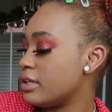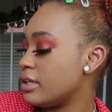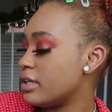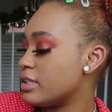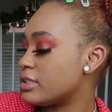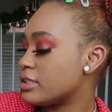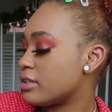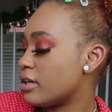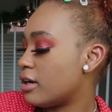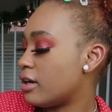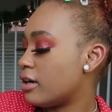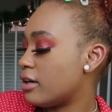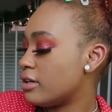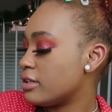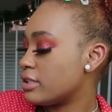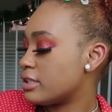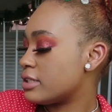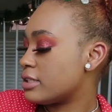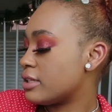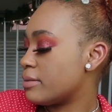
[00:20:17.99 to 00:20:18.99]
it's
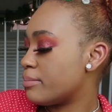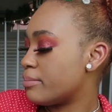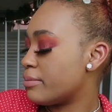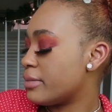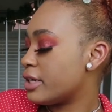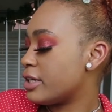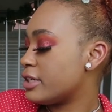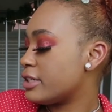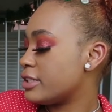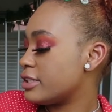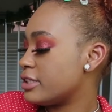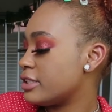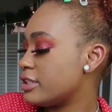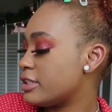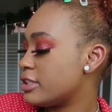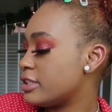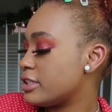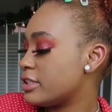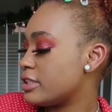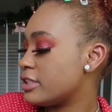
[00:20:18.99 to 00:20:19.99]
called
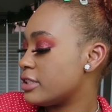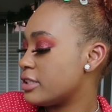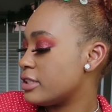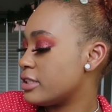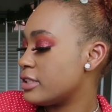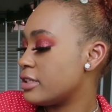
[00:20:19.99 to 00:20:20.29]
Submerge.